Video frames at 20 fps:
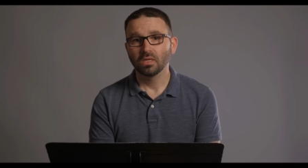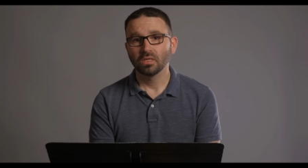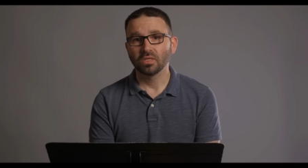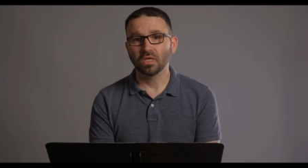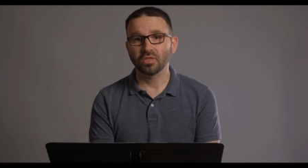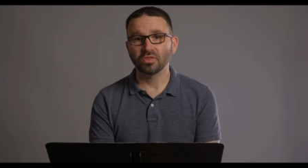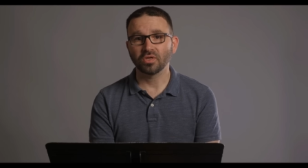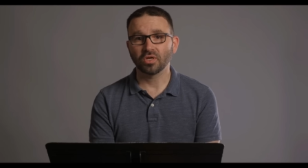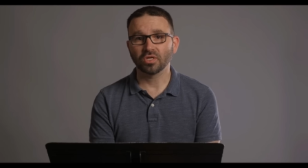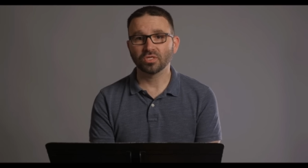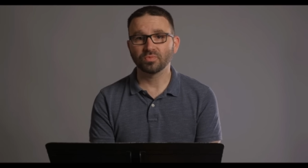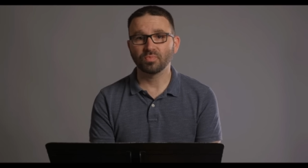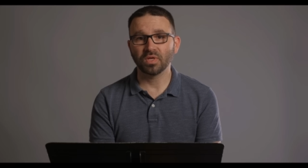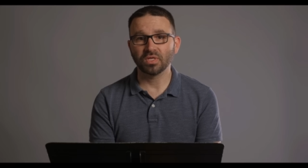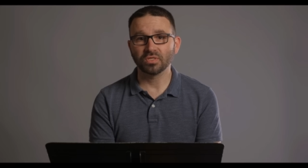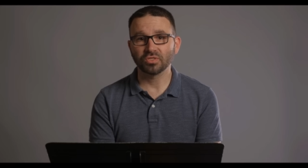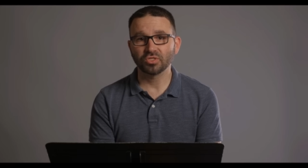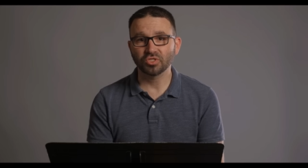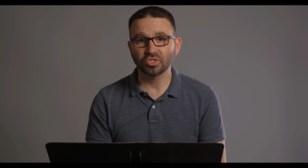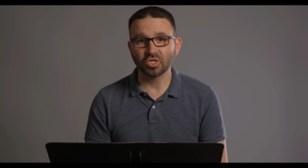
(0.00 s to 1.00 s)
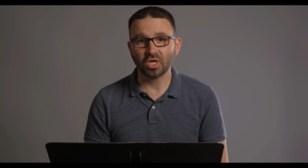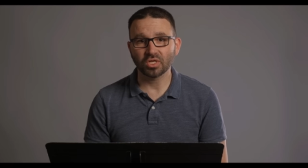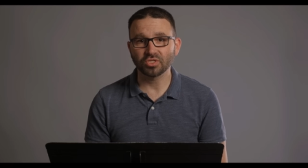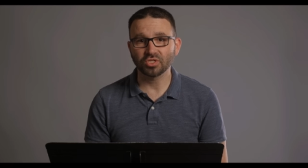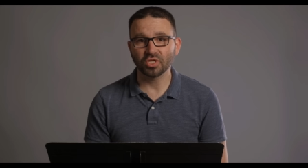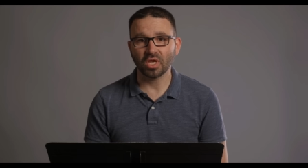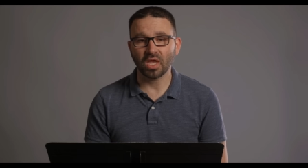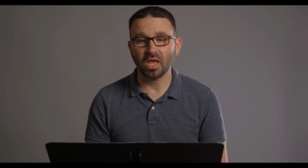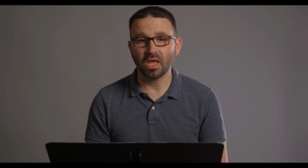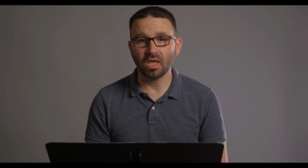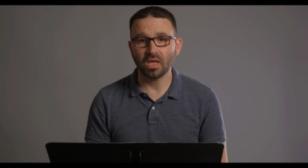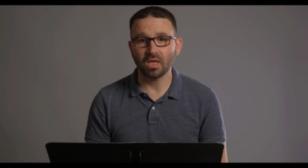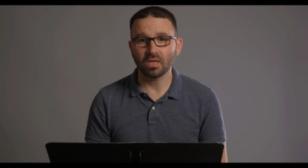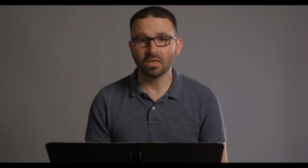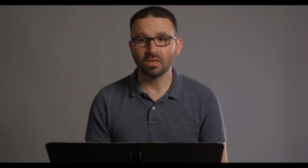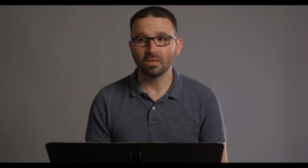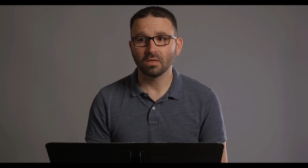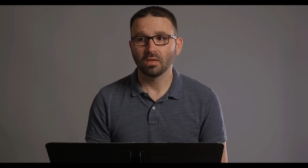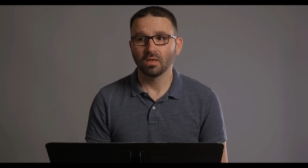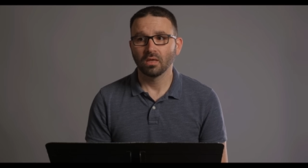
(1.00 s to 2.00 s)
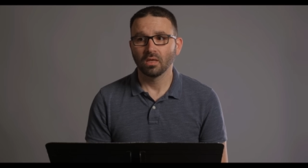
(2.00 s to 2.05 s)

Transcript: that there has been such a